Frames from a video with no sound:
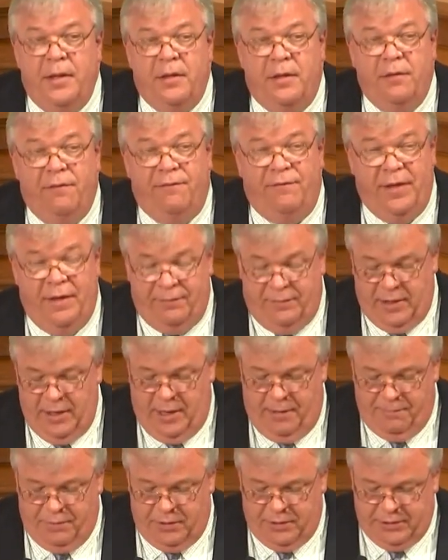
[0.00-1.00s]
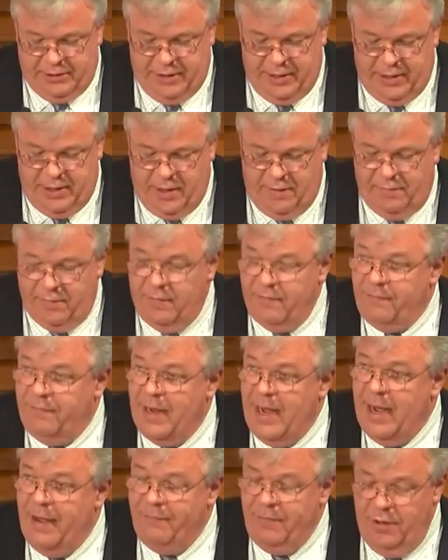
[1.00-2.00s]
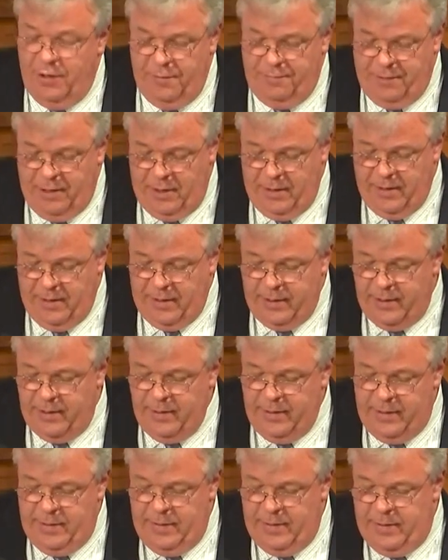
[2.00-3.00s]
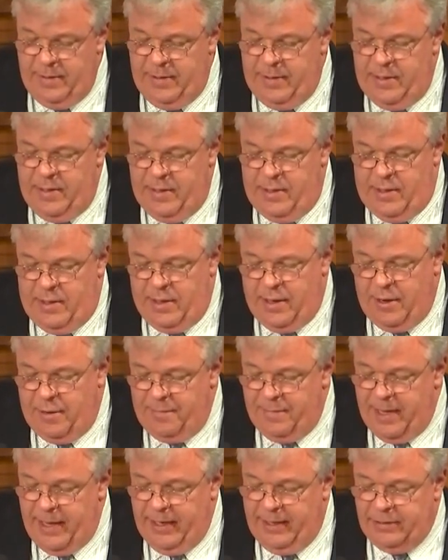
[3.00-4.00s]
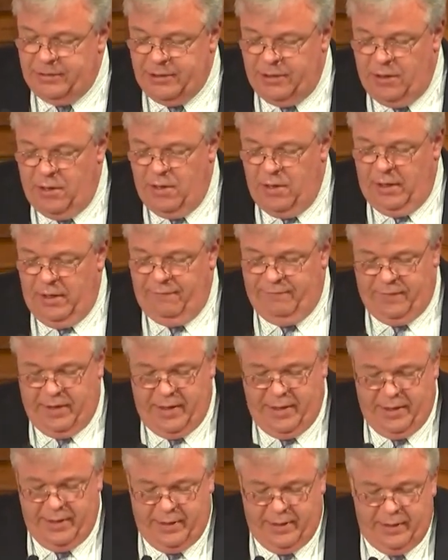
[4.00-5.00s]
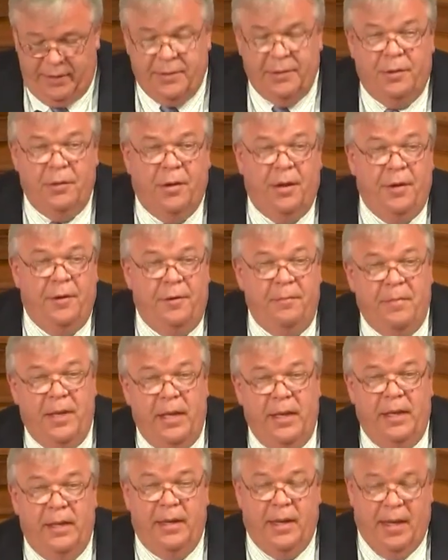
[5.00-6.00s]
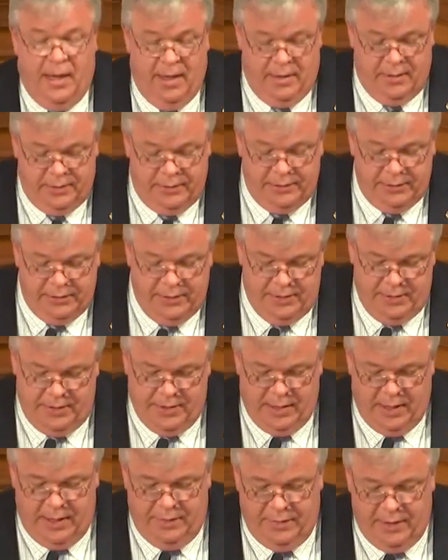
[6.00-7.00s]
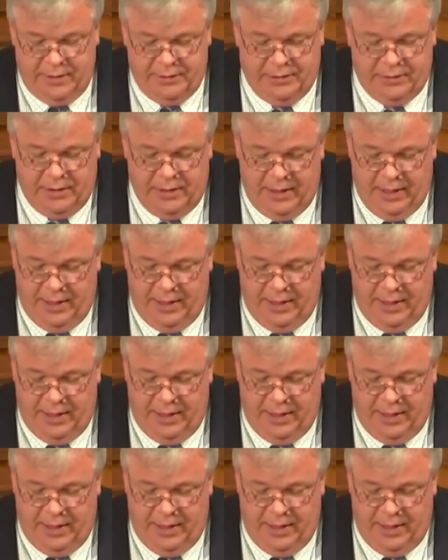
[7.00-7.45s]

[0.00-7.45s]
to 15% over a five-year period. LMIG is currently funded at $200 million, and this could